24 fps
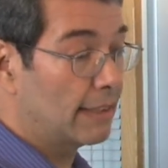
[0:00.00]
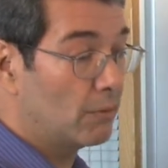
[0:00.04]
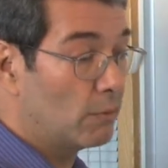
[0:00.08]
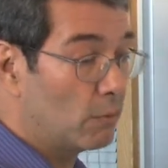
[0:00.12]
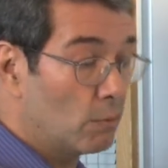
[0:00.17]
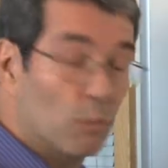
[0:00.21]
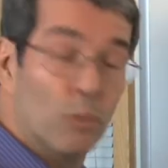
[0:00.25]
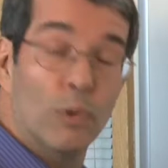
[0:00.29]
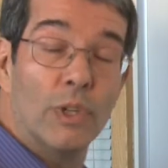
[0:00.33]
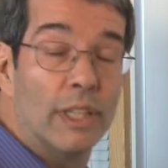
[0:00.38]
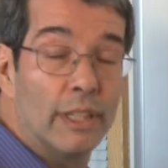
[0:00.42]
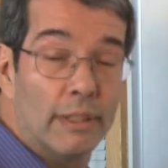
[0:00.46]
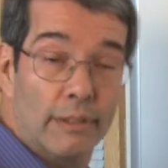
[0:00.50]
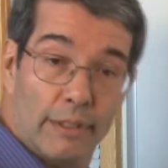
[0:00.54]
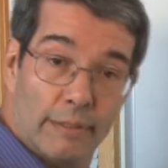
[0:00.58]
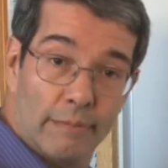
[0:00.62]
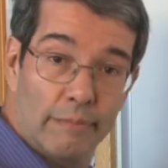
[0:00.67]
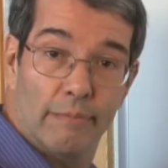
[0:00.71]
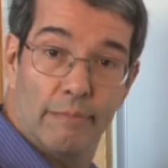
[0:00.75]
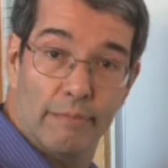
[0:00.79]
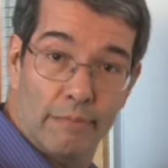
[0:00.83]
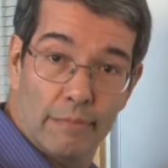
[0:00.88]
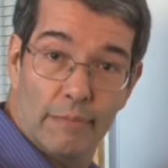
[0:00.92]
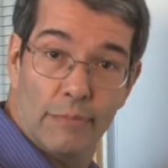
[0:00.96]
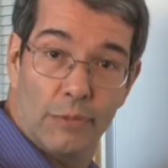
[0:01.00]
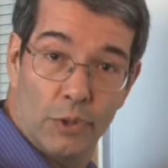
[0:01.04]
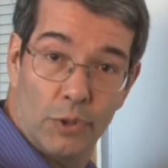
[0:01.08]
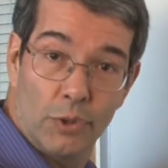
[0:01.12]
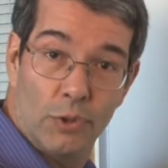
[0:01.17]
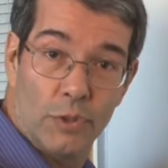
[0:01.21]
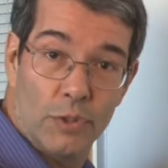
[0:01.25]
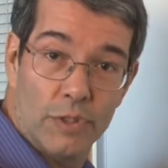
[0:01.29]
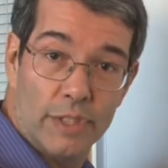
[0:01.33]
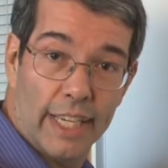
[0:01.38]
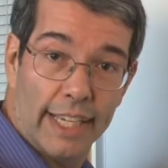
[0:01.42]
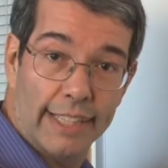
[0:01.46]
will
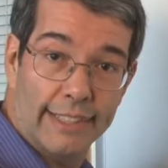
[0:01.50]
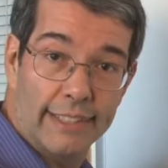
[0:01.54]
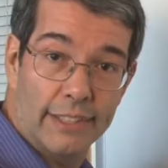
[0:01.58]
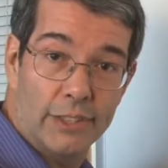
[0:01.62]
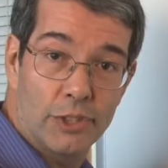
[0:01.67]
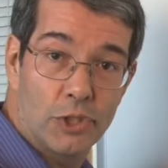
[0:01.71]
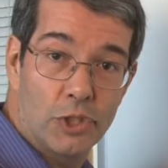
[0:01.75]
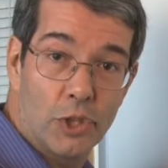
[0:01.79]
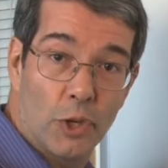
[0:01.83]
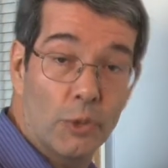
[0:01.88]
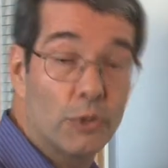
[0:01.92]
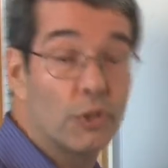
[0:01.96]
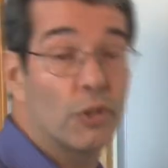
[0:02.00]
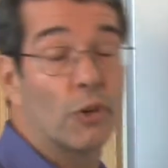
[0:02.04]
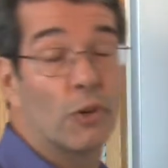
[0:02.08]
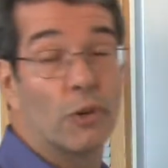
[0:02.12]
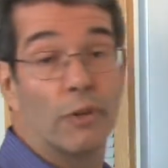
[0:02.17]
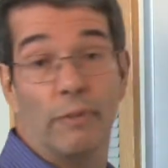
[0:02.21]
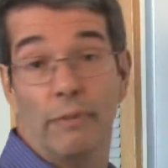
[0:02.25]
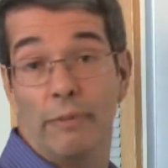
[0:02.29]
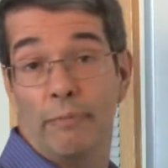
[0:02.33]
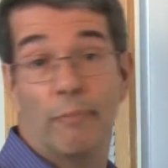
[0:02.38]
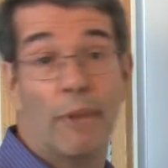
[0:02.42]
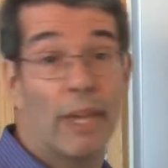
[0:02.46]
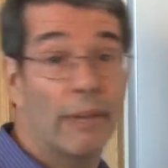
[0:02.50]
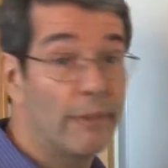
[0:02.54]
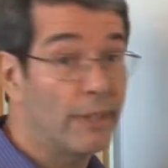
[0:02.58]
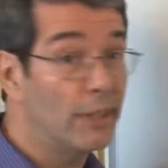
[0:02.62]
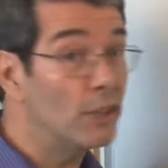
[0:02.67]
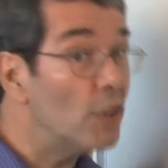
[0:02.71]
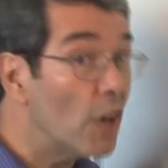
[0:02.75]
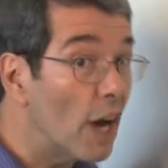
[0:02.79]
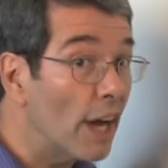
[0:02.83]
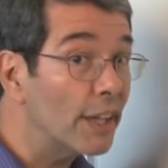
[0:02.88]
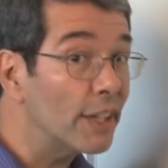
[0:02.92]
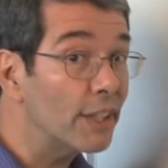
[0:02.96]
do sexist jokes, or maybe
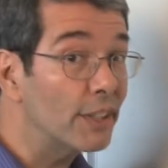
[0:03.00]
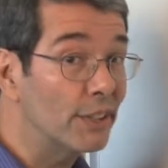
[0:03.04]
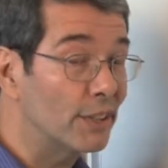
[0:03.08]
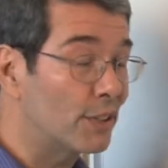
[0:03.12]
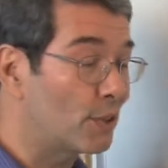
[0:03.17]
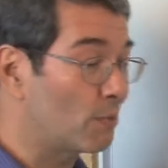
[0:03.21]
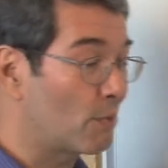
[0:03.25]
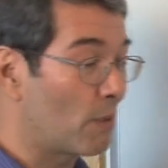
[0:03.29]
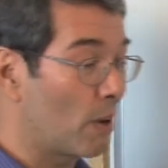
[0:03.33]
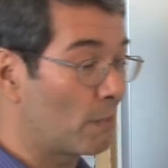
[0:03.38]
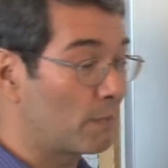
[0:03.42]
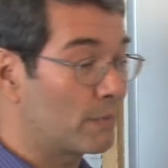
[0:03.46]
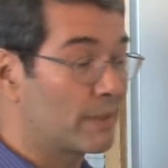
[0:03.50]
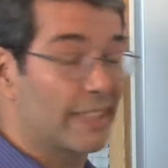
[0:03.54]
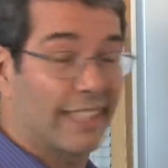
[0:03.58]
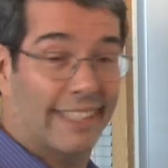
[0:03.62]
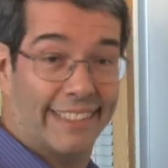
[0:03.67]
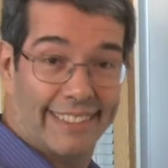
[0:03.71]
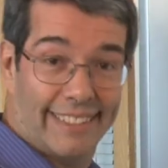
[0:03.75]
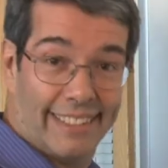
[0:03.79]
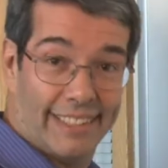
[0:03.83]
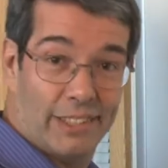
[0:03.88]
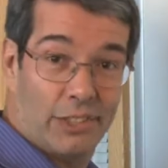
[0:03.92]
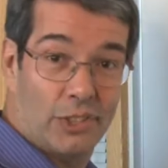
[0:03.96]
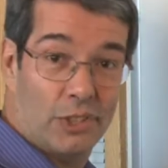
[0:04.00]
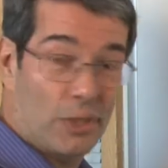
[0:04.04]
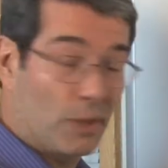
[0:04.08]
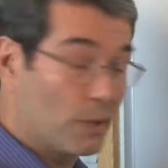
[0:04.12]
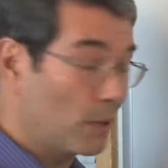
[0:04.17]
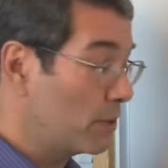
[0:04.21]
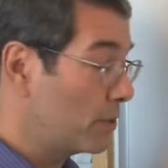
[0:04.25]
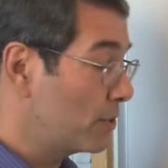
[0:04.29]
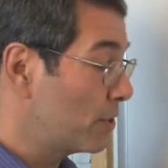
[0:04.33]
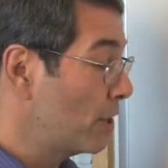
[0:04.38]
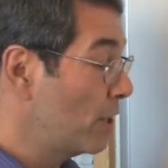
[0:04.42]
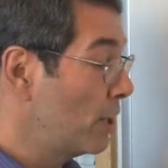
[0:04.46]
not interrupt sexist
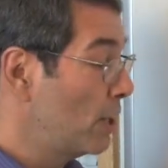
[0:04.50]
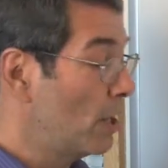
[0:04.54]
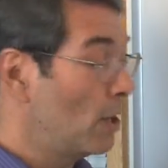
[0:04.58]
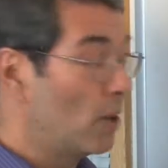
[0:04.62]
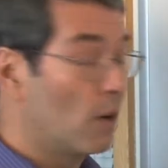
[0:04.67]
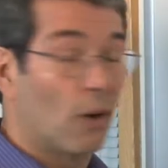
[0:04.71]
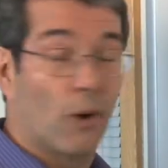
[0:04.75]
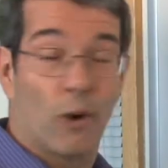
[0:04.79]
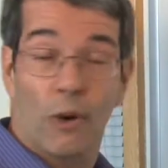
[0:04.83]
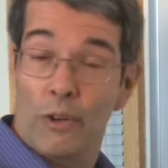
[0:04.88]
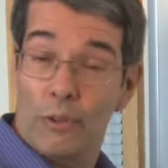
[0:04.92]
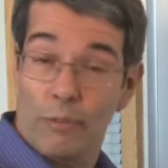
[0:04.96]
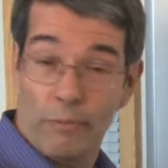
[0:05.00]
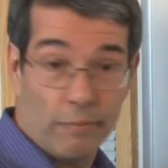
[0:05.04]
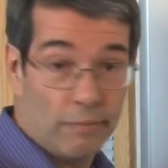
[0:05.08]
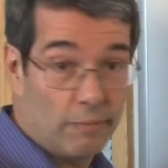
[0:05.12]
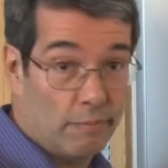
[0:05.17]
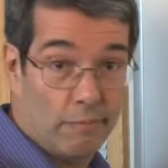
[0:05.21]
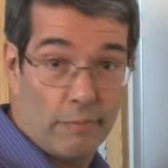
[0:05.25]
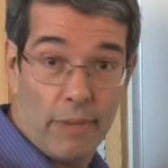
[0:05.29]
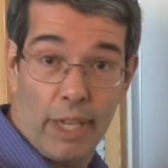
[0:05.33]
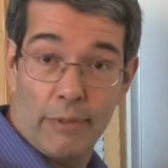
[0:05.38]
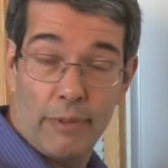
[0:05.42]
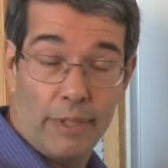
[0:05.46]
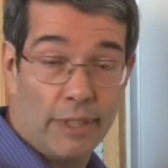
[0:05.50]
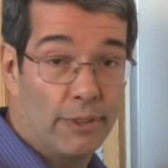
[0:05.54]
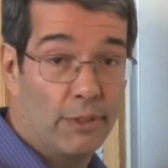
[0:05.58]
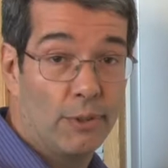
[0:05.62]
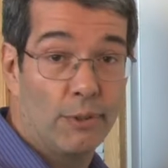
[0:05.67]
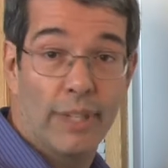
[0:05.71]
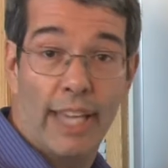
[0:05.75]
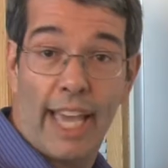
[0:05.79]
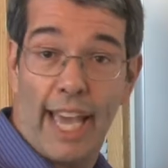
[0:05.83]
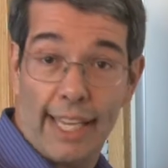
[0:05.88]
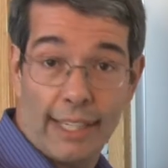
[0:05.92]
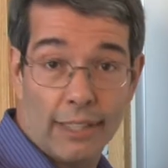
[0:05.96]
jokes, or maybe do
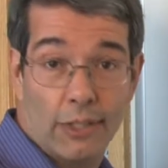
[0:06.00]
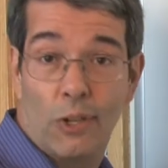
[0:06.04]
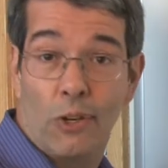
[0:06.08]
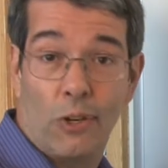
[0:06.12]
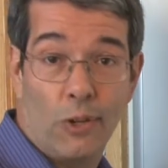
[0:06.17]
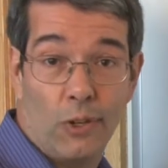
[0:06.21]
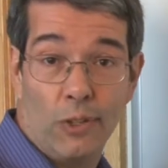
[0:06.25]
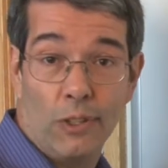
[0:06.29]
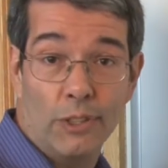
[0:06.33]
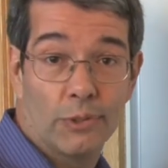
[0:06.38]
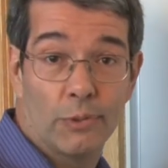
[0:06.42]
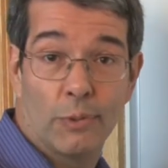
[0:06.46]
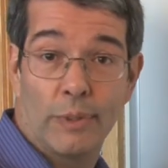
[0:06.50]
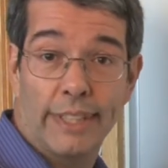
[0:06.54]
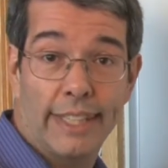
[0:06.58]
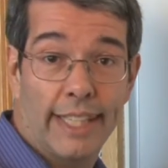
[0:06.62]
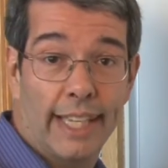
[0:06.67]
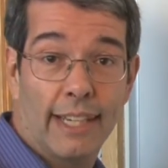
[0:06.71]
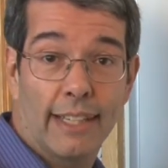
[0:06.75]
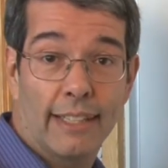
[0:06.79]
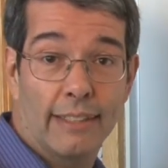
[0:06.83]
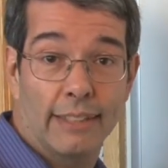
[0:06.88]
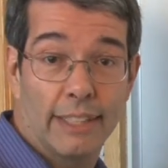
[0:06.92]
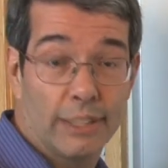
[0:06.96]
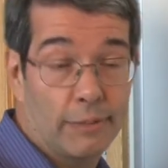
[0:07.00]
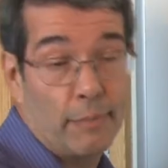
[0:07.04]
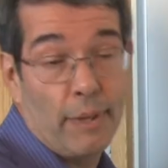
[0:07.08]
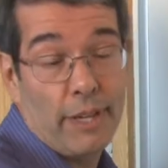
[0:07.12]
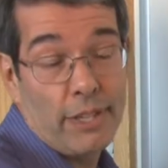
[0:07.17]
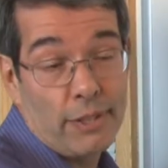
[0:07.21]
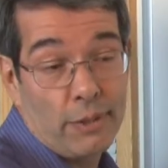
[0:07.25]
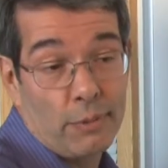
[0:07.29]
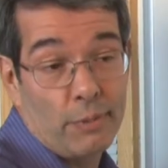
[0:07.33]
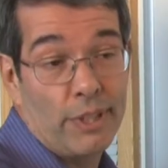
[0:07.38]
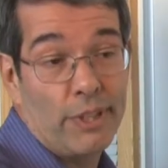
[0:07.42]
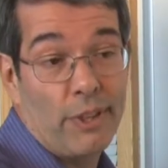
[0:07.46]
catcalls when they are,
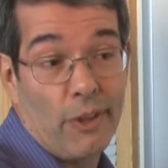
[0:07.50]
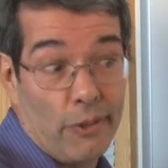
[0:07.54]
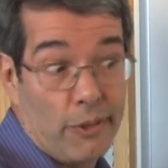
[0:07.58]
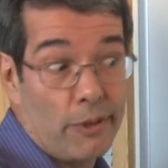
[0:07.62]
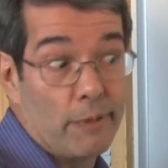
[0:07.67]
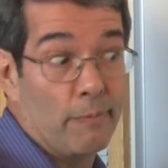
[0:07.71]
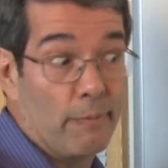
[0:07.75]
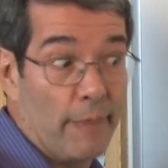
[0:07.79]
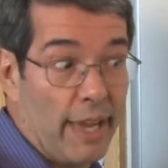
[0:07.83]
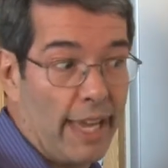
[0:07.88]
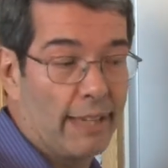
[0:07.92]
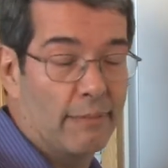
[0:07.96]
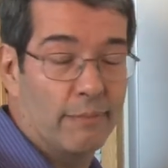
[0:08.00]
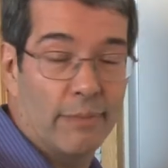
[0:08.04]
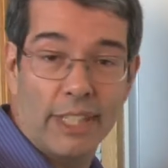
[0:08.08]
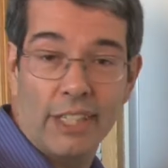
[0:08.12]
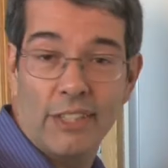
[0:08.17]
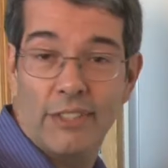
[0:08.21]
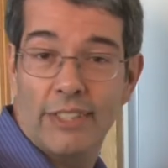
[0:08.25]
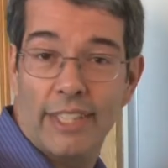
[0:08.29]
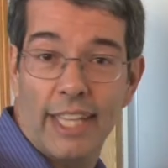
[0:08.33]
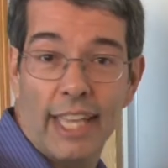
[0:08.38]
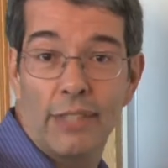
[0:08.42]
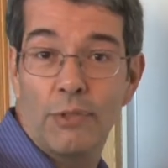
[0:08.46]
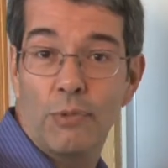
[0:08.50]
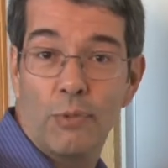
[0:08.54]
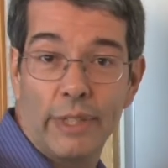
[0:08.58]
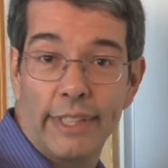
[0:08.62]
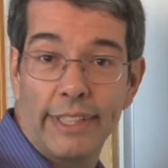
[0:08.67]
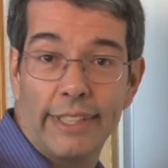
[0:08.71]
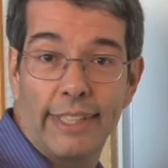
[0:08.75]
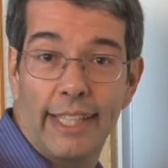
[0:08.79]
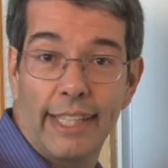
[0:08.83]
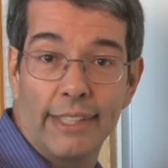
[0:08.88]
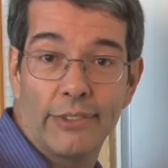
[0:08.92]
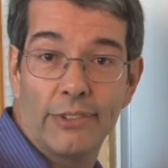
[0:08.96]
especially with other men, because that's
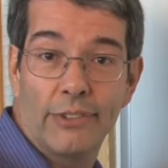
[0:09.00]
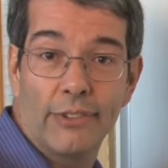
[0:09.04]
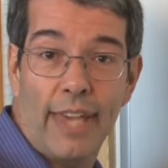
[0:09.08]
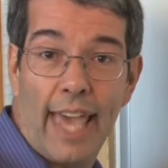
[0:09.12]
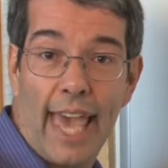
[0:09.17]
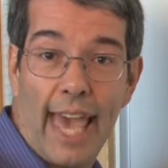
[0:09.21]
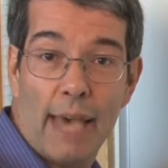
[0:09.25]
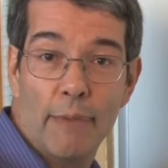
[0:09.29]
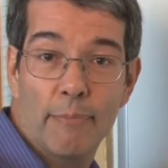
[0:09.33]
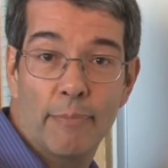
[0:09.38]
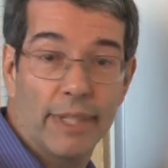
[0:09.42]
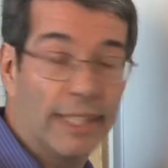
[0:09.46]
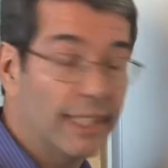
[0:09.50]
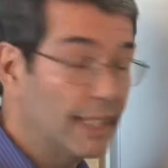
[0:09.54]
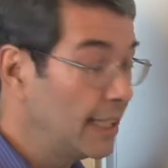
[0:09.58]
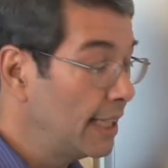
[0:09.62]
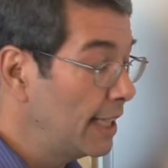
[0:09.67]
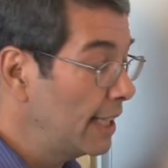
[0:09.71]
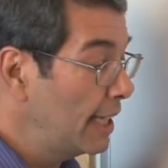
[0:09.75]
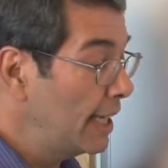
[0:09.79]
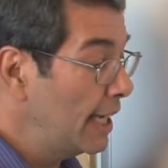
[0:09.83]
what tends to happen.